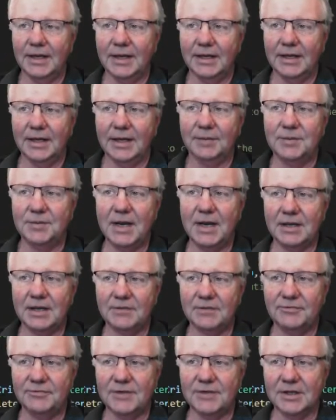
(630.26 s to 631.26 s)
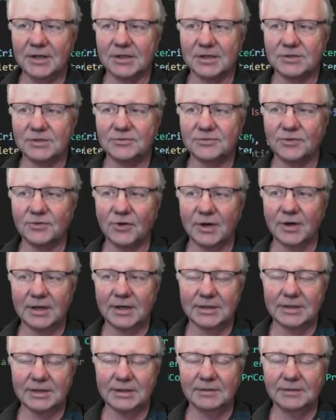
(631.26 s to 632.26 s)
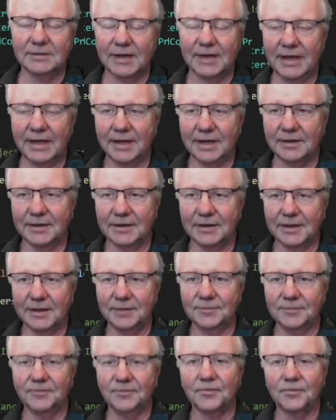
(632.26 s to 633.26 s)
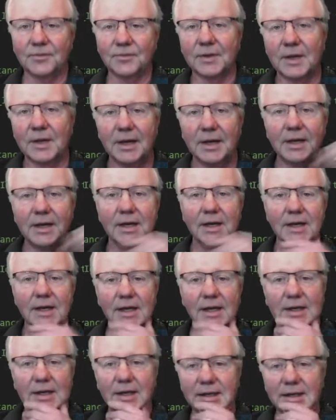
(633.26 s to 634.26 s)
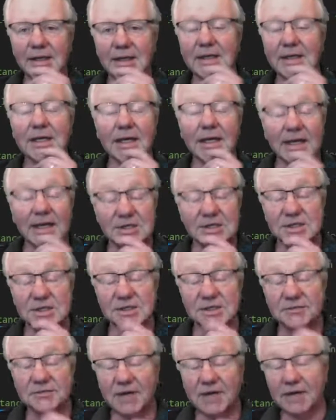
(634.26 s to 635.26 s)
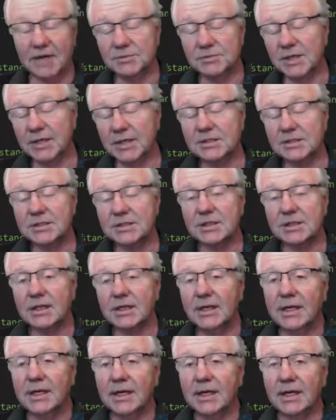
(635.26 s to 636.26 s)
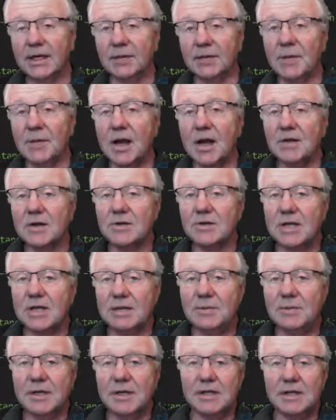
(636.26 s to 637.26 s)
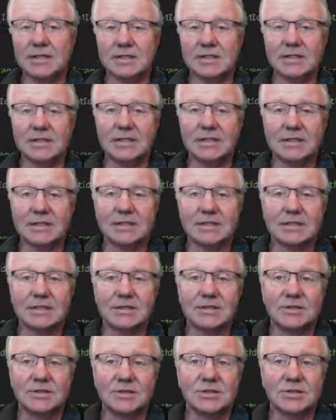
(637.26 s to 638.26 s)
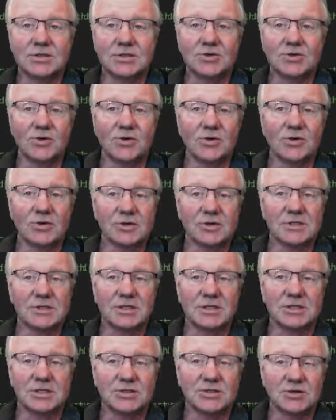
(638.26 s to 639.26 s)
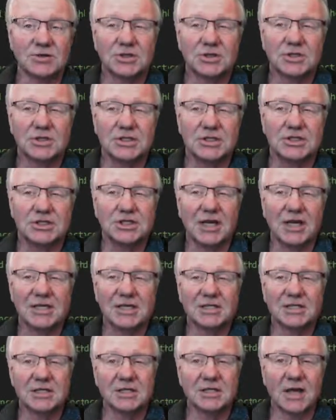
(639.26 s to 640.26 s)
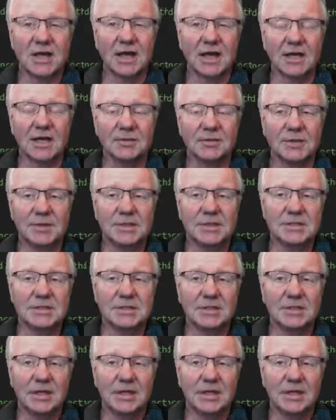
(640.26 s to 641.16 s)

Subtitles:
update the fields for it, and get collections of objects. Now MongoDB stores and searches JSON documents,